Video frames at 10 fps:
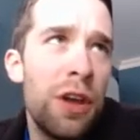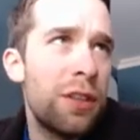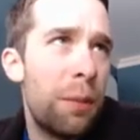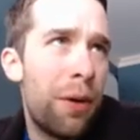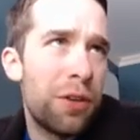
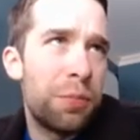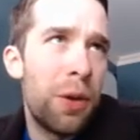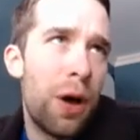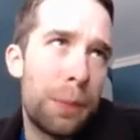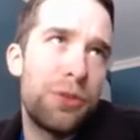The possible
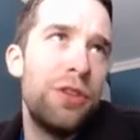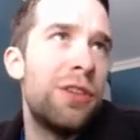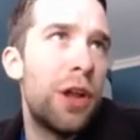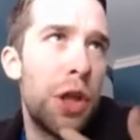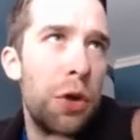options
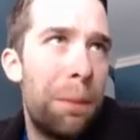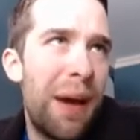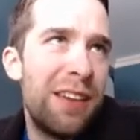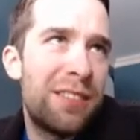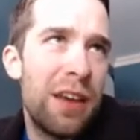include
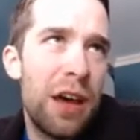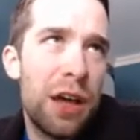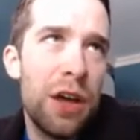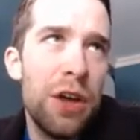basic,